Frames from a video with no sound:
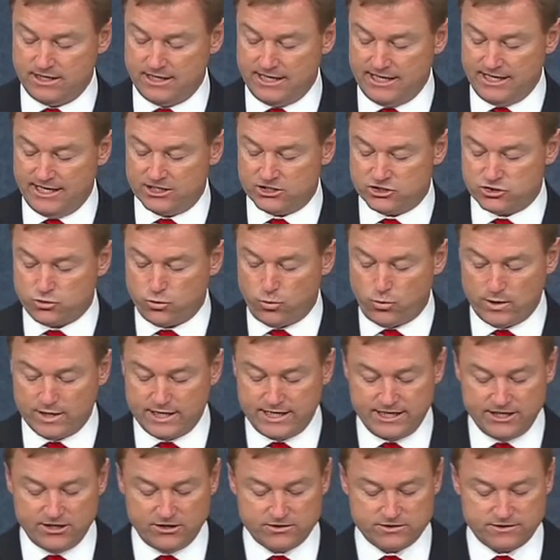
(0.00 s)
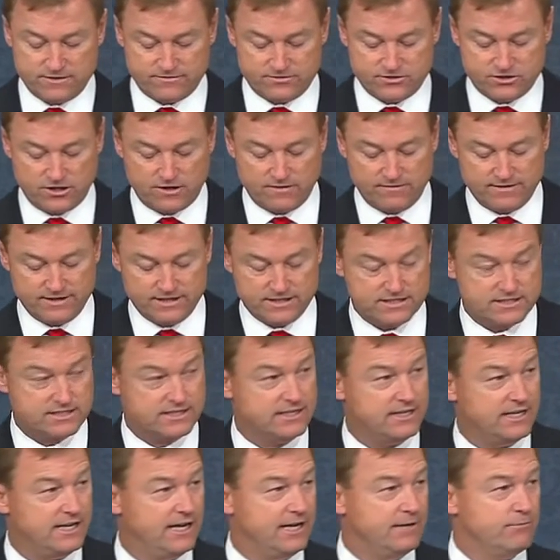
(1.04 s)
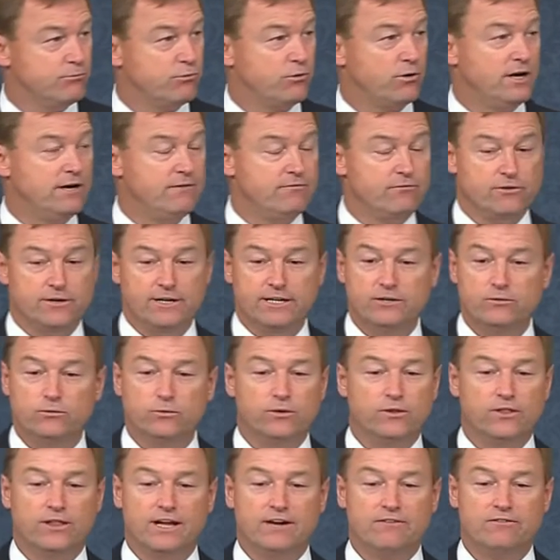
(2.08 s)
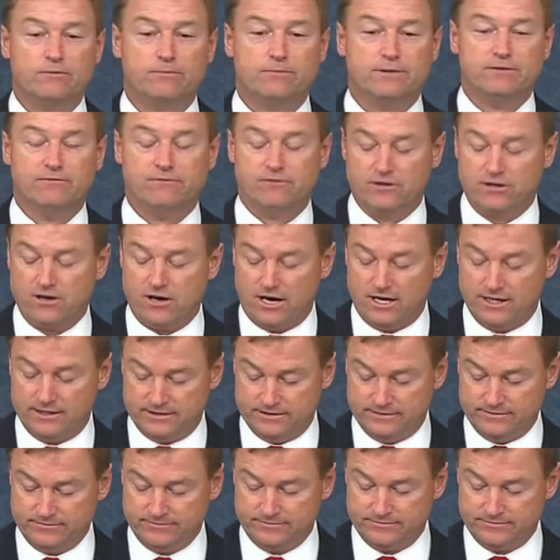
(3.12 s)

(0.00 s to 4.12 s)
His 20 years of service and bravery will never be forgotten.